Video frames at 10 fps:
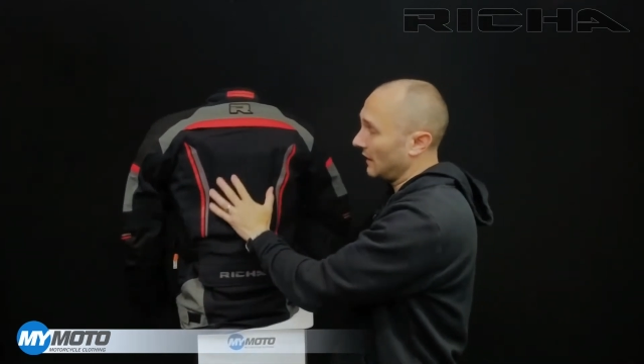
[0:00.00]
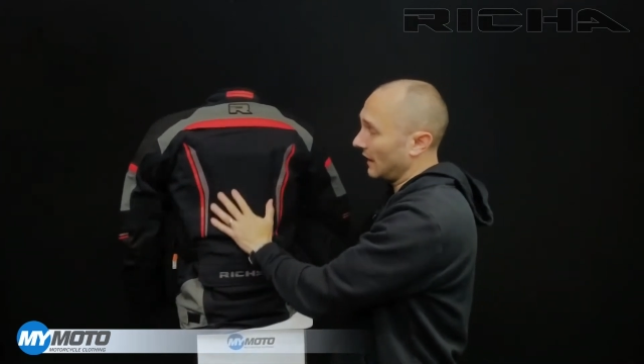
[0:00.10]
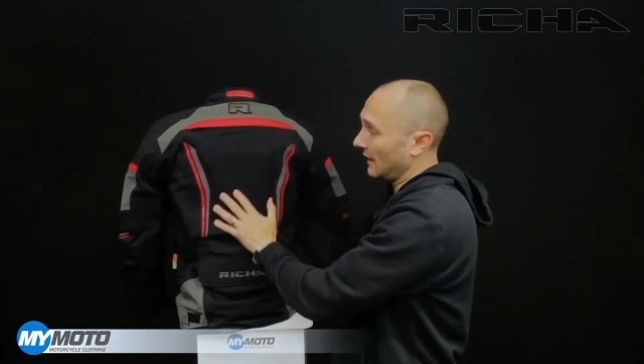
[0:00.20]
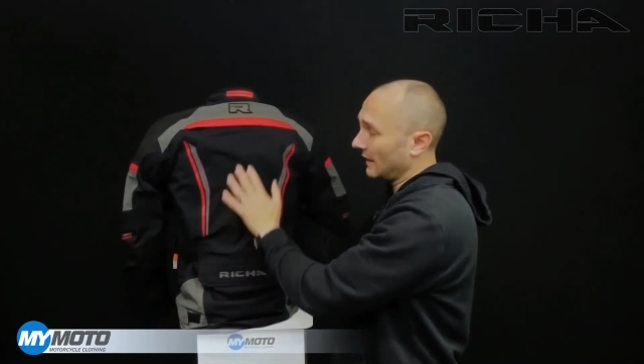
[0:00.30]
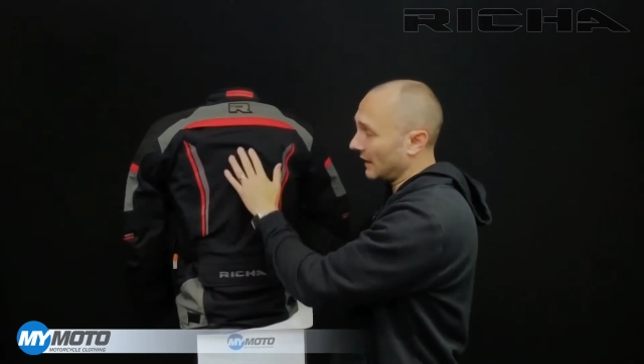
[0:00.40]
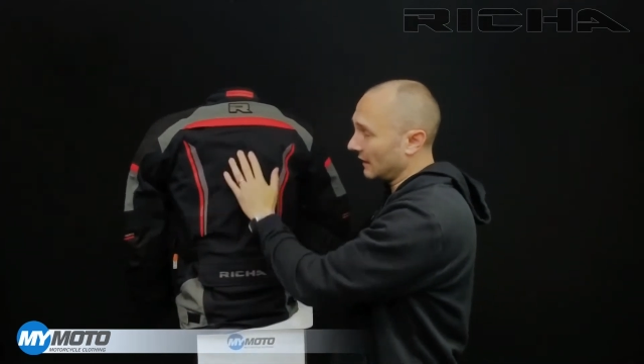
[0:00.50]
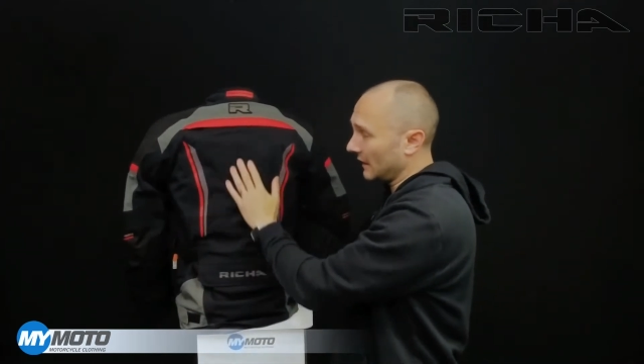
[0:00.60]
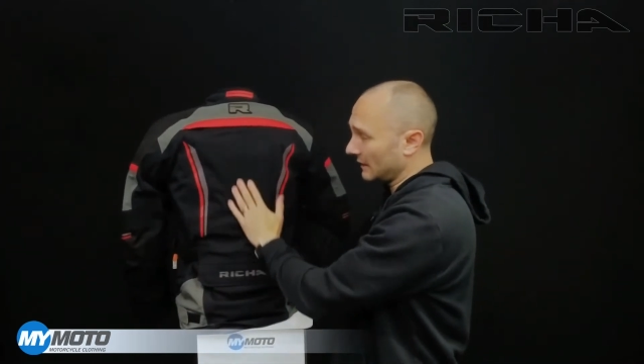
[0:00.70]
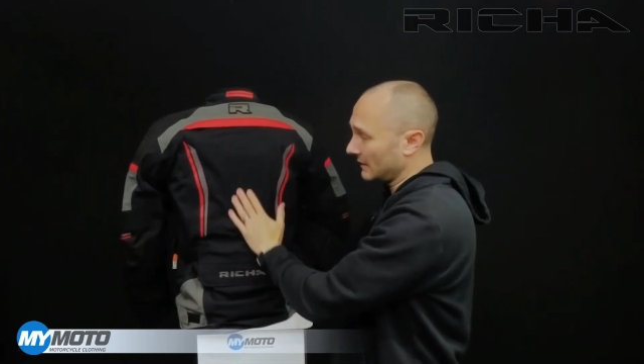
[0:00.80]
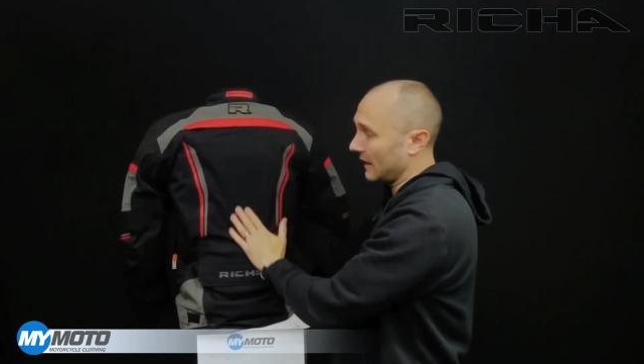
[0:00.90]
And again,
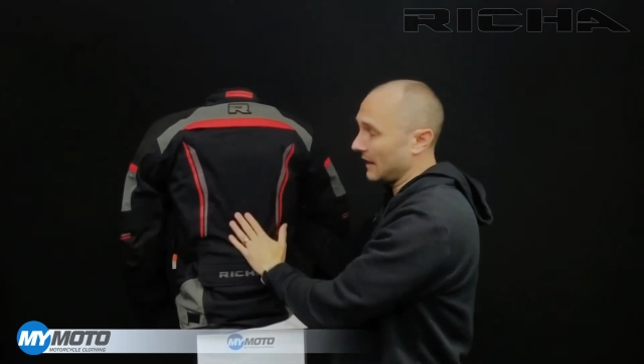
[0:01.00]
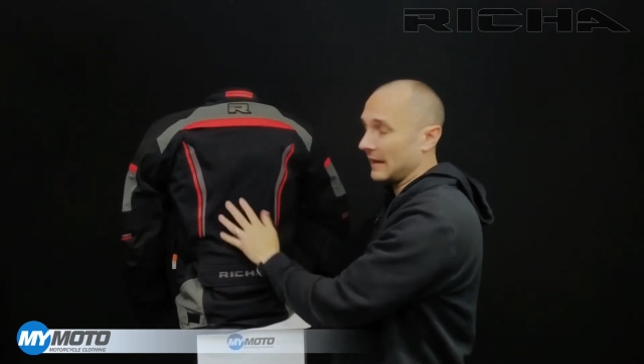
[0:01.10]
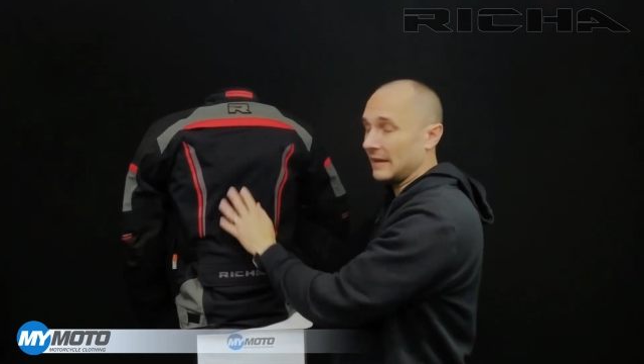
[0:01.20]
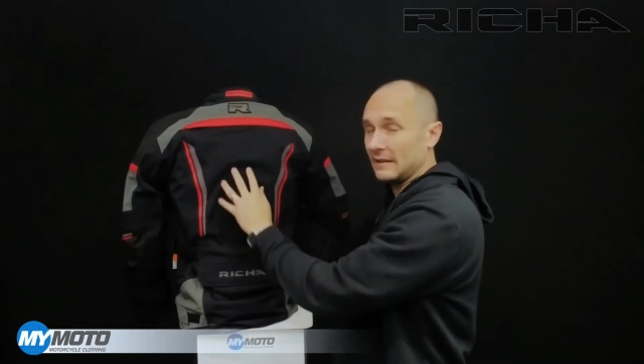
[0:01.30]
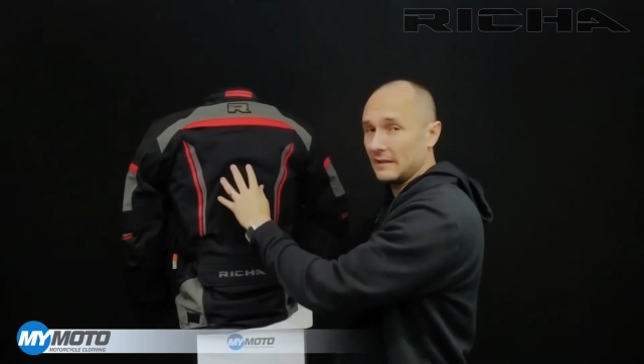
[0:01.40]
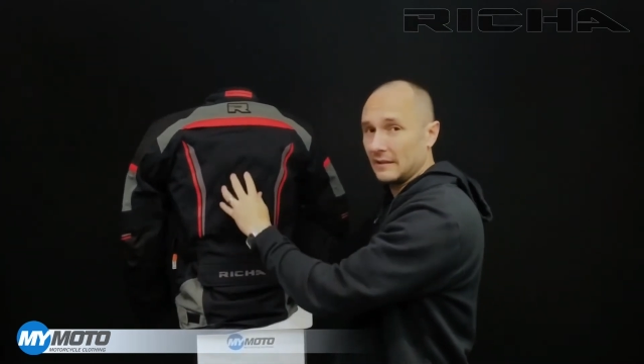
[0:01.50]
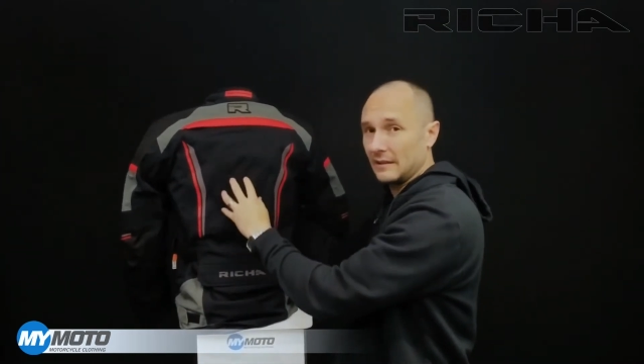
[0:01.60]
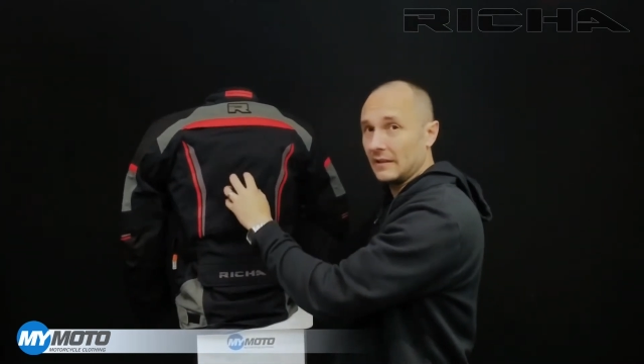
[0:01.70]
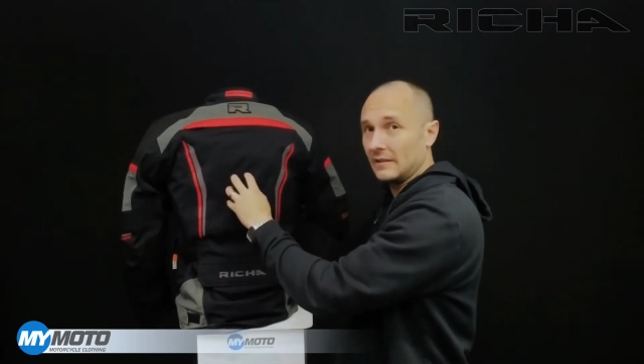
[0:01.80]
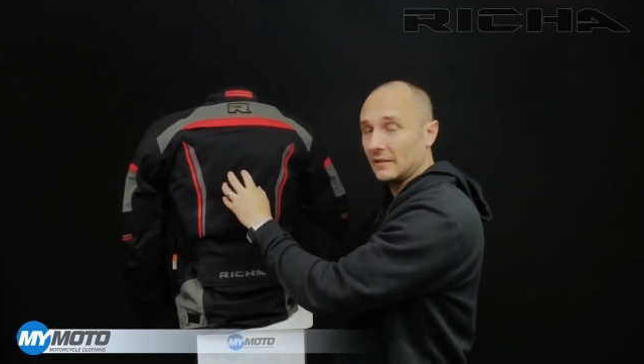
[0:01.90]
like I say,
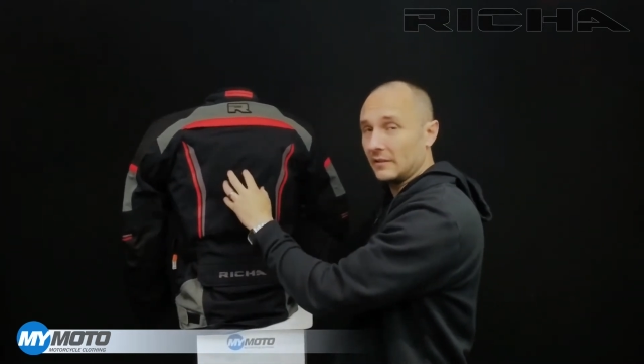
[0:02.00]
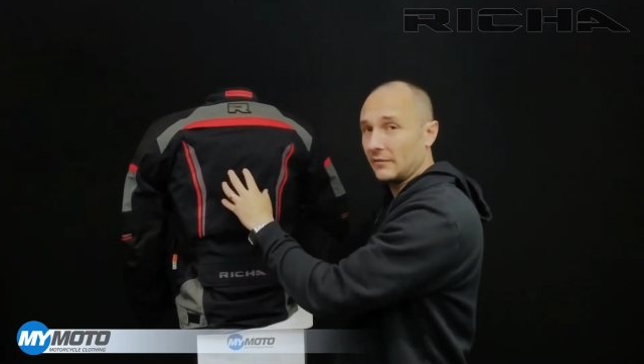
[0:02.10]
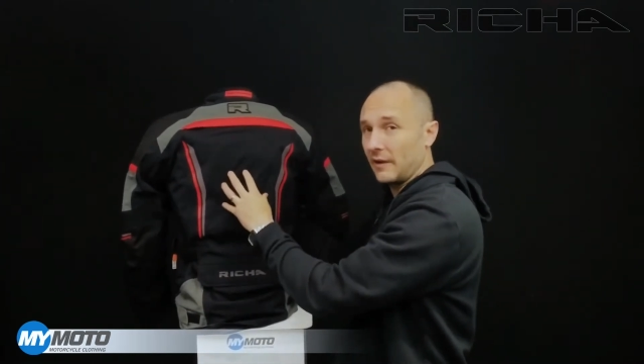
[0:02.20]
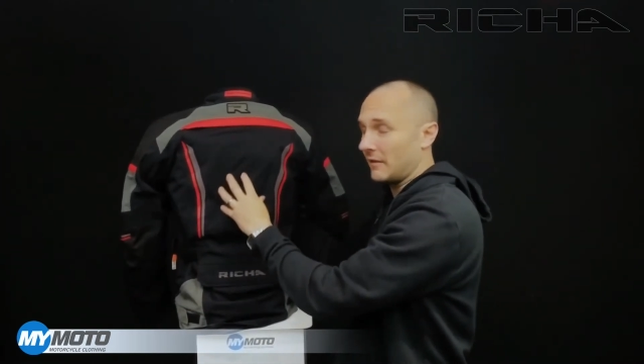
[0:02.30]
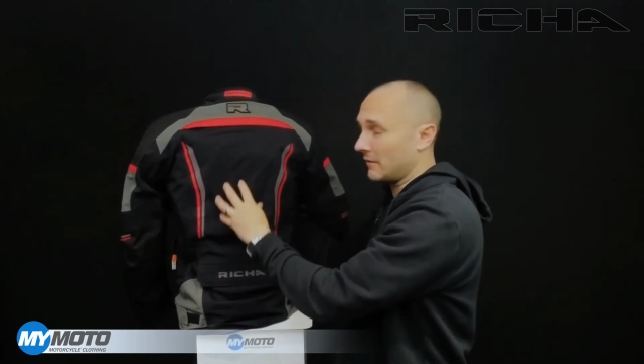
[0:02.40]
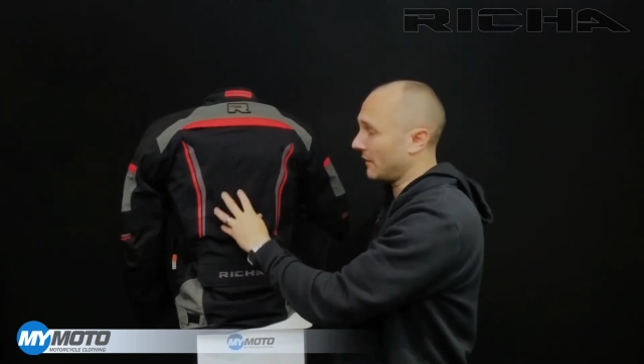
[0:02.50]
this is a very,